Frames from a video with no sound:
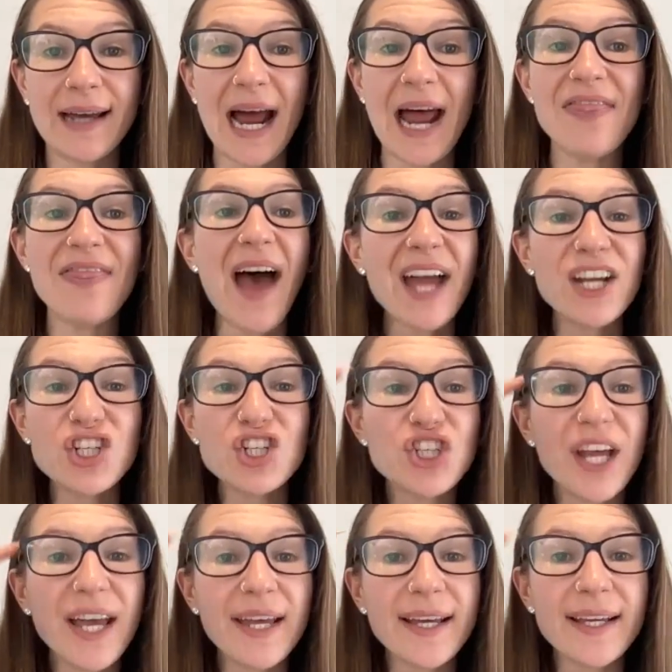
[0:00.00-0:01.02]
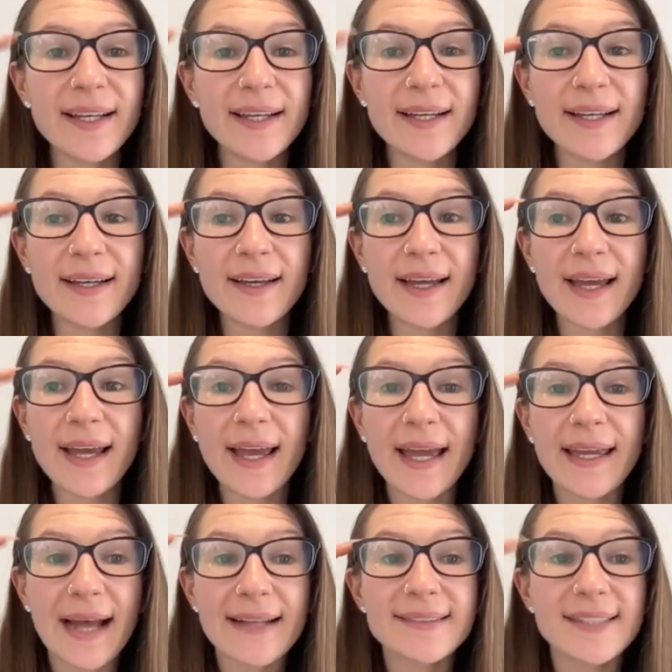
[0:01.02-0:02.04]
And that shit
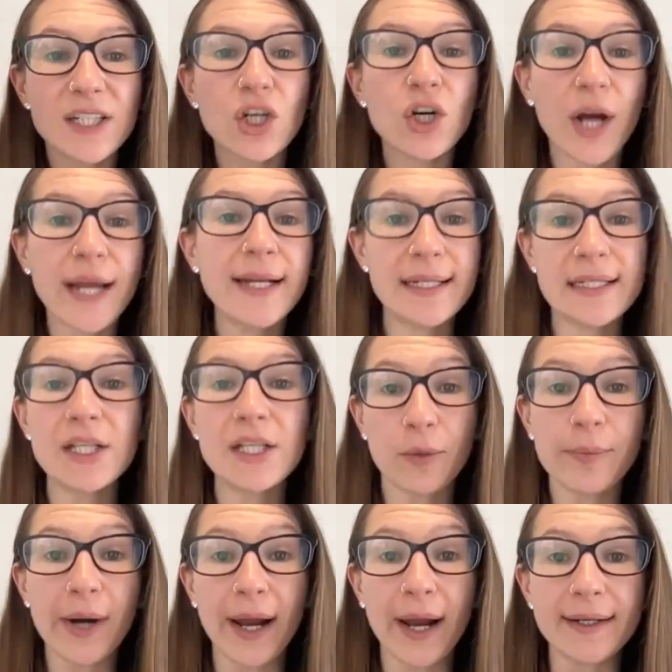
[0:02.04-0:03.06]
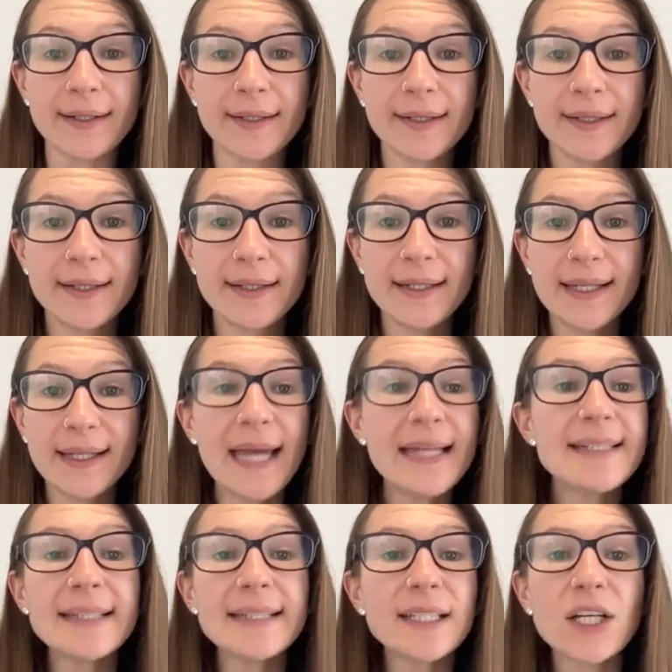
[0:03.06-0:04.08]
gets ingrained into your brain.
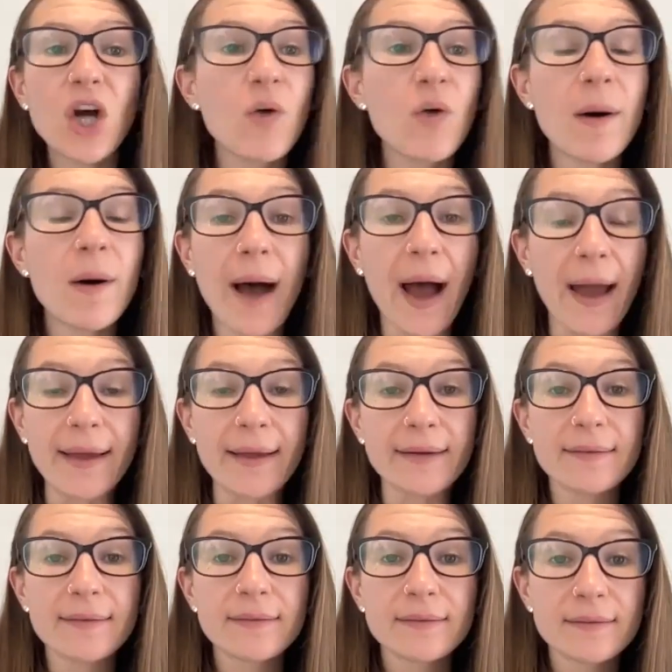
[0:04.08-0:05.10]
It doesn't go bye-bye.